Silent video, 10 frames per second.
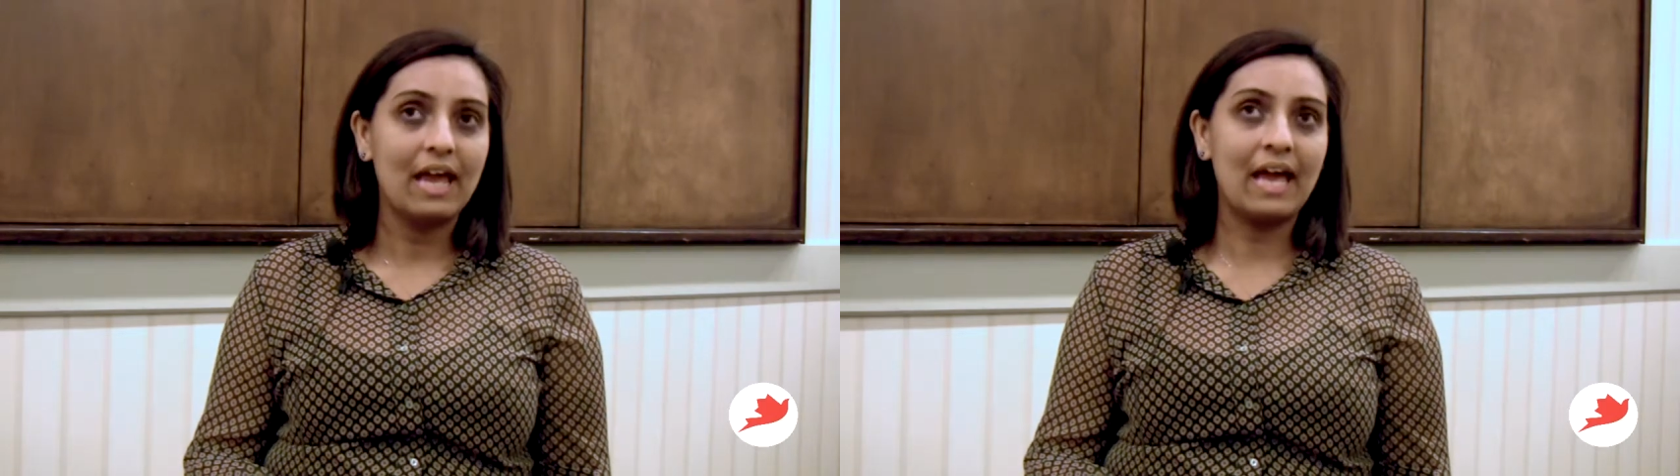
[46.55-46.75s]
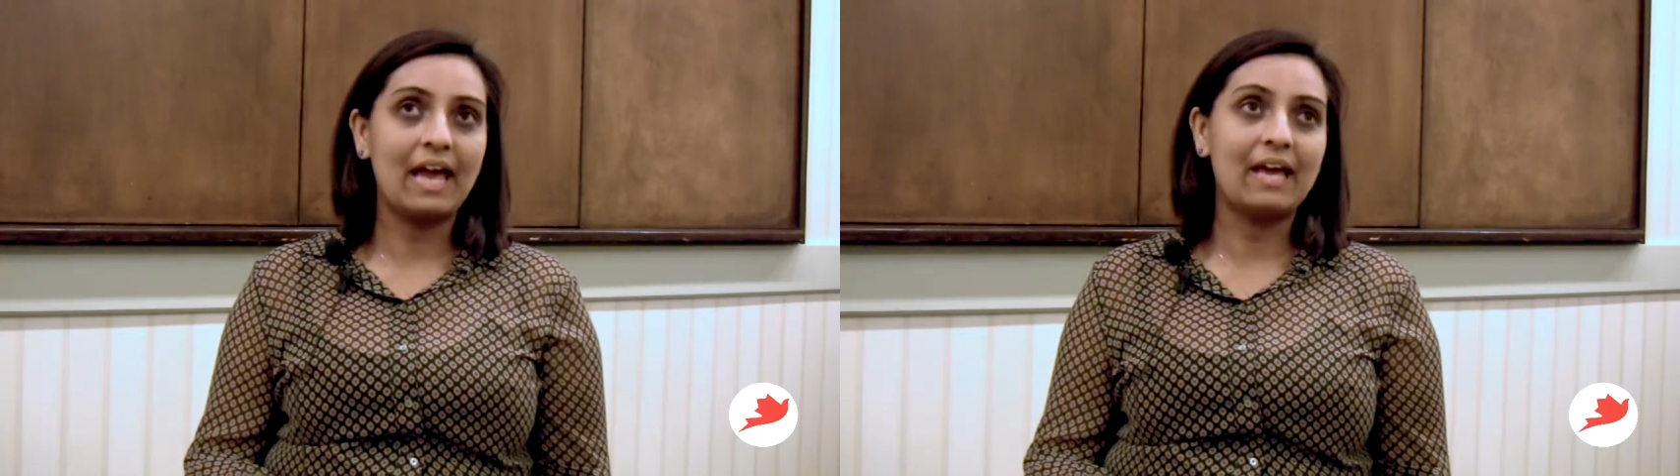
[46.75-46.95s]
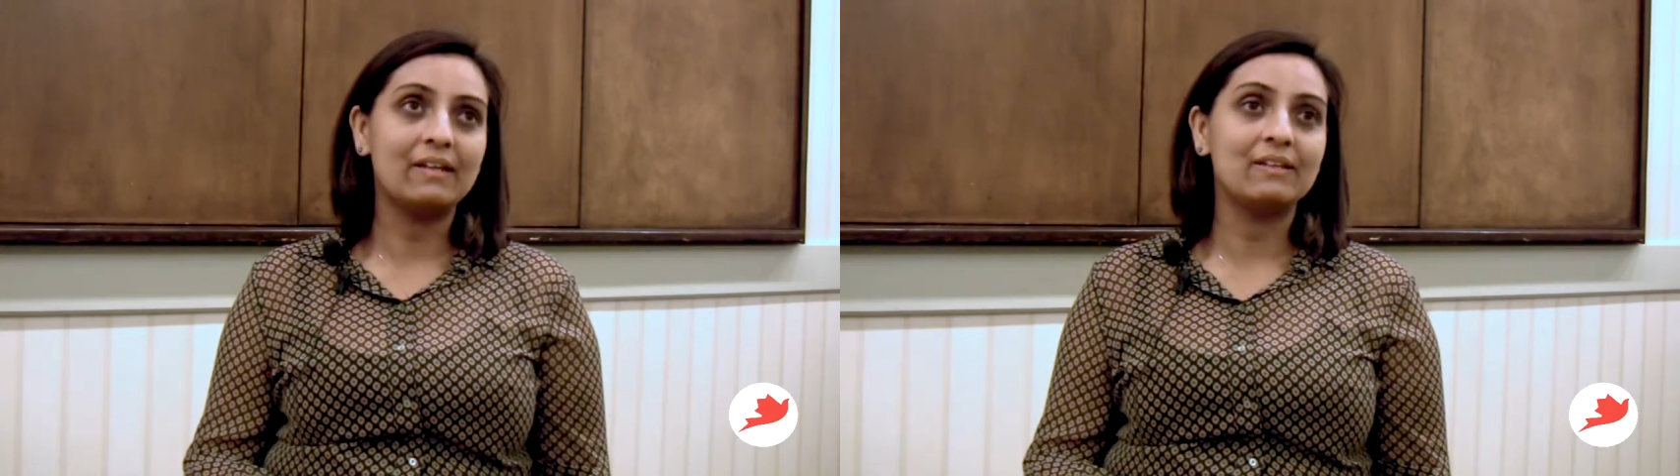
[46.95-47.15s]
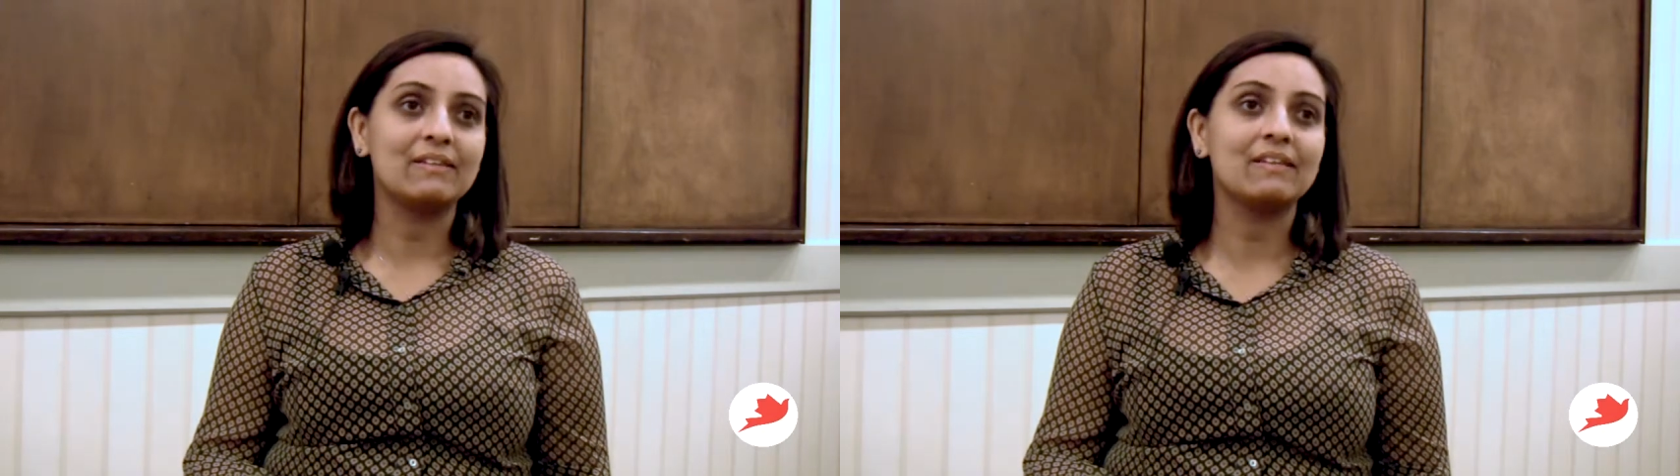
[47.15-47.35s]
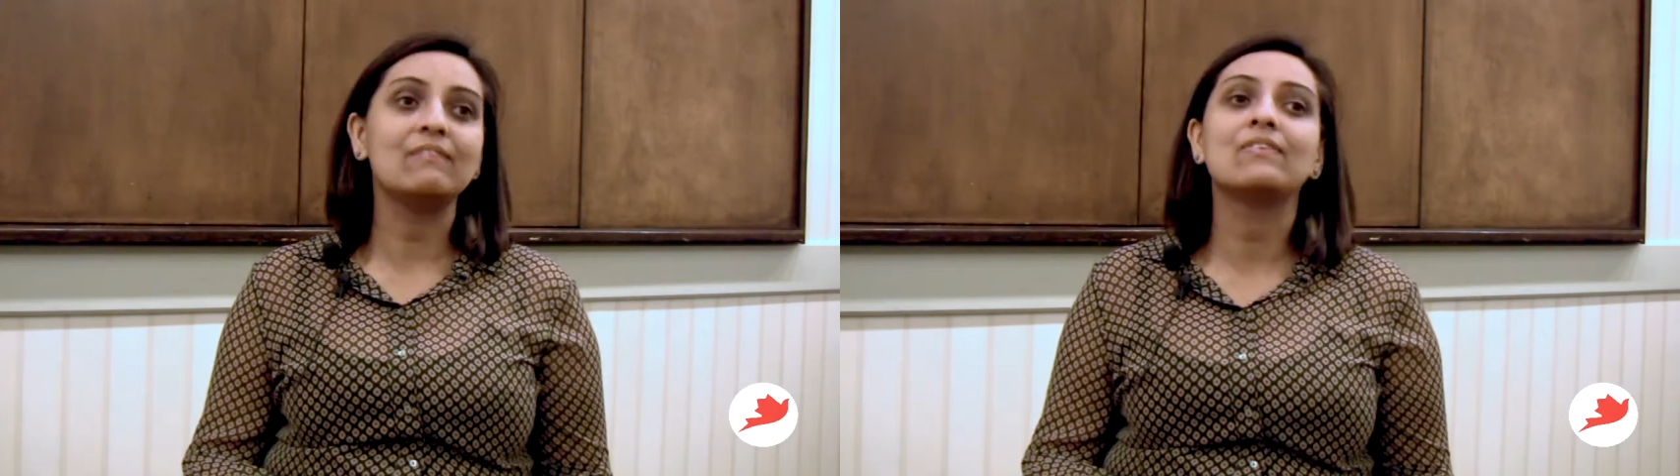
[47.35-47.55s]

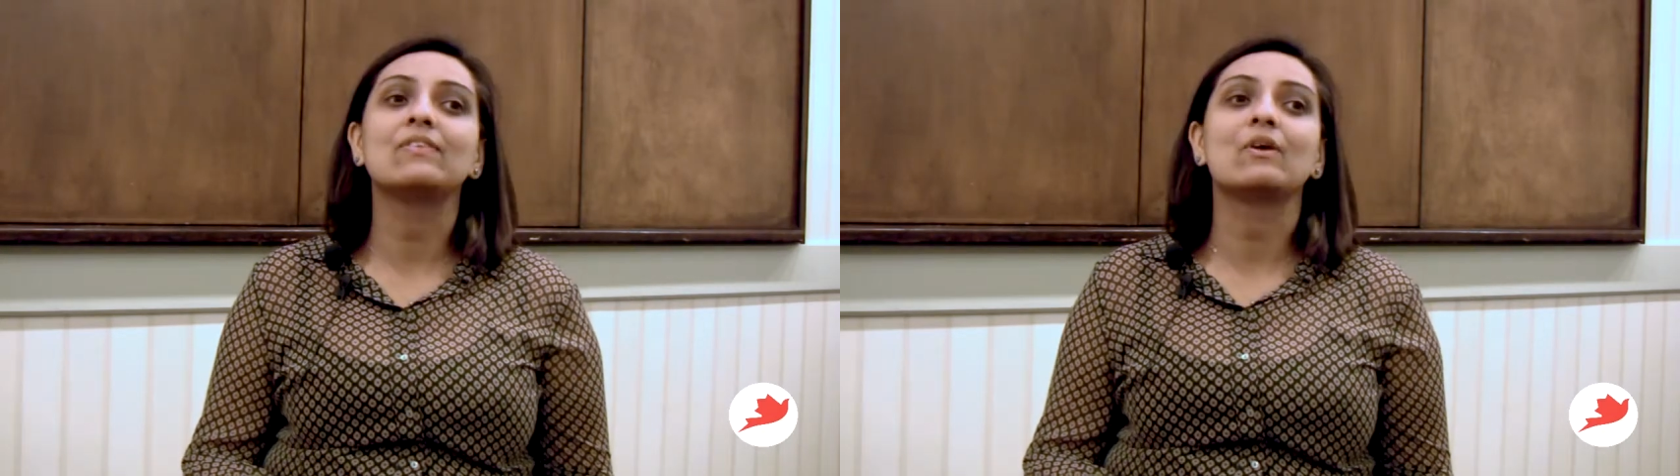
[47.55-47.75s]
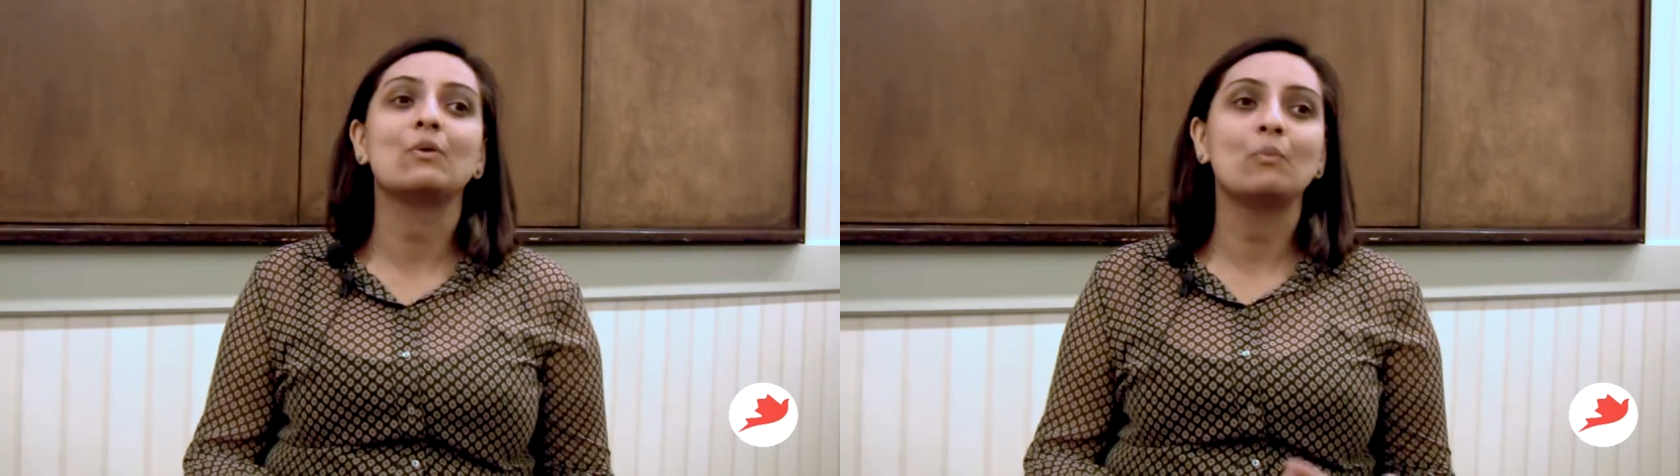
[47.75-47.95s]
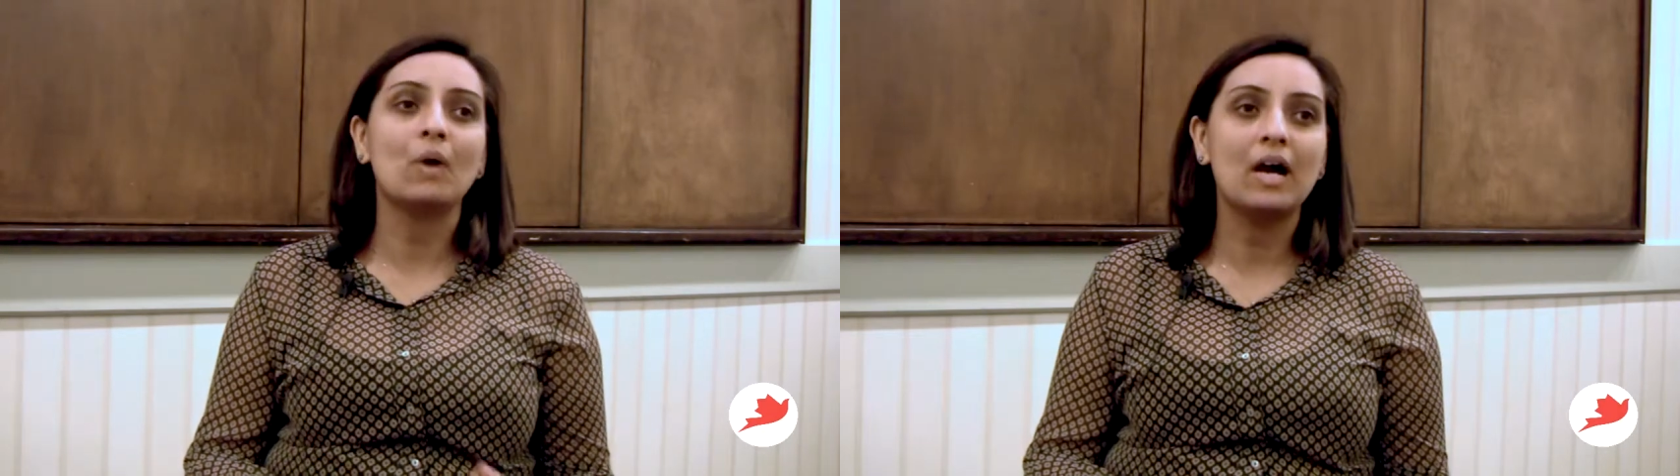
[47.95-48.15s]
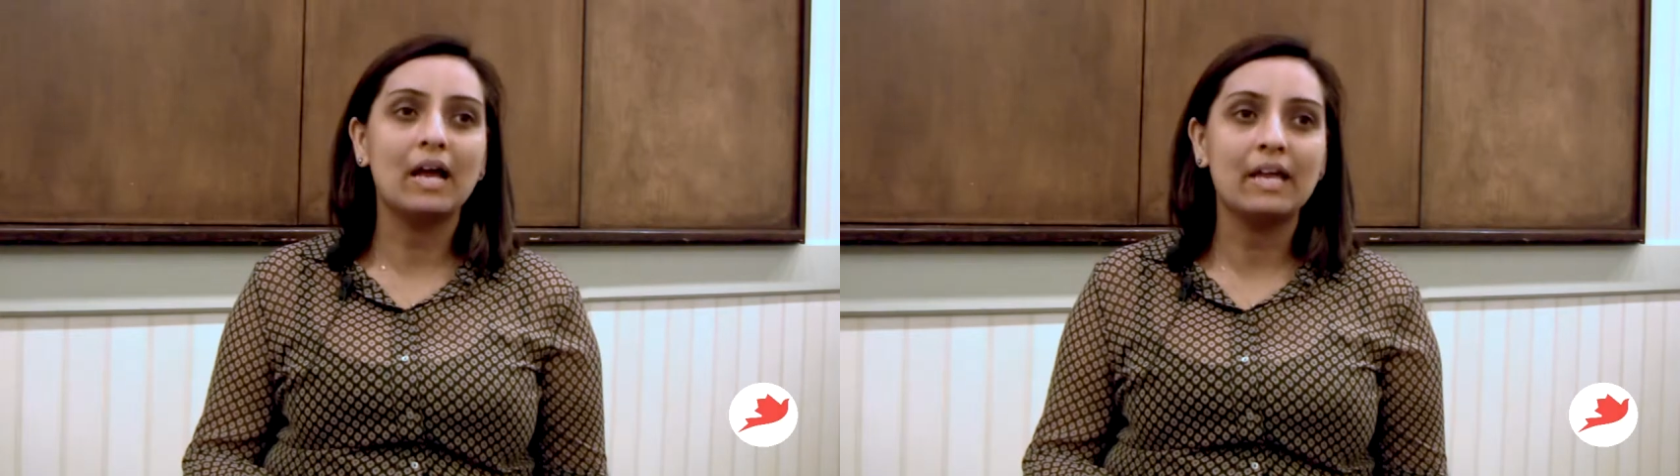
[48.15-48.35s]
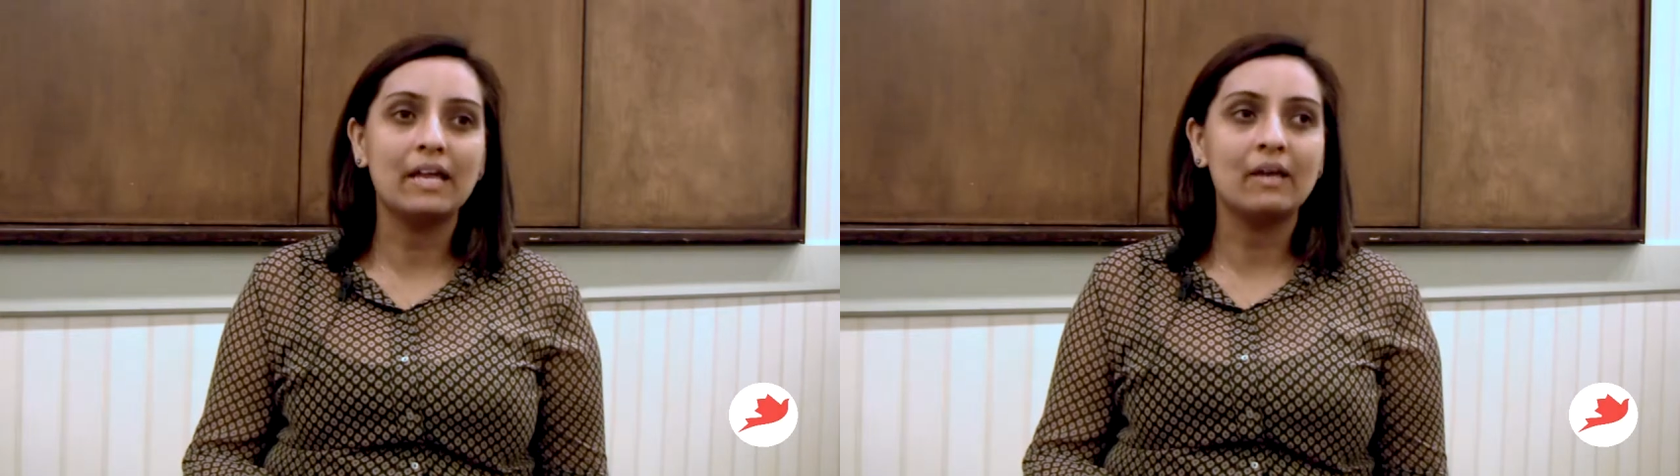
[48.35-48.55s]
And if so, why?